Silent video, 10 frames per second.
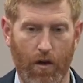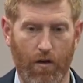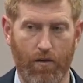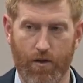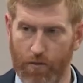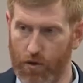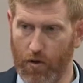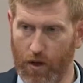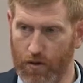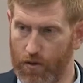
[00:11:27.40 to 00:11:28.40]
subdue
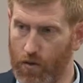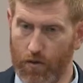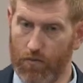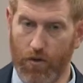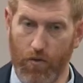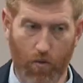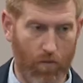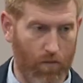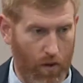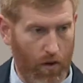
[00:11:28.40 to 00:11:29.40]
it and do
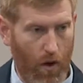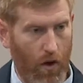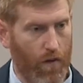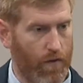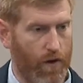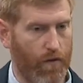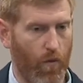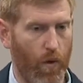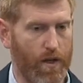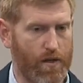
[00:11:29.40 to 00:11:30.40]
all of the
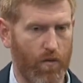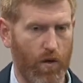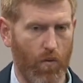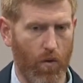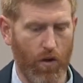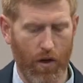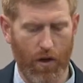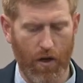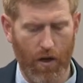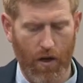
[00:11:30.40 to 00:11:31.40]
different ways that we work
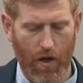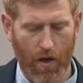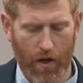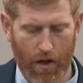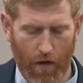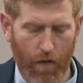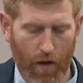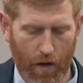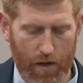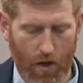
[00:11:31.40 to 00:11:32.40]
in our
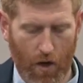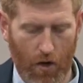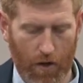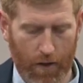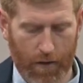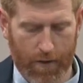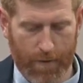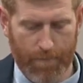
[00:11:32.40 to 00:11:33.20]
various callings.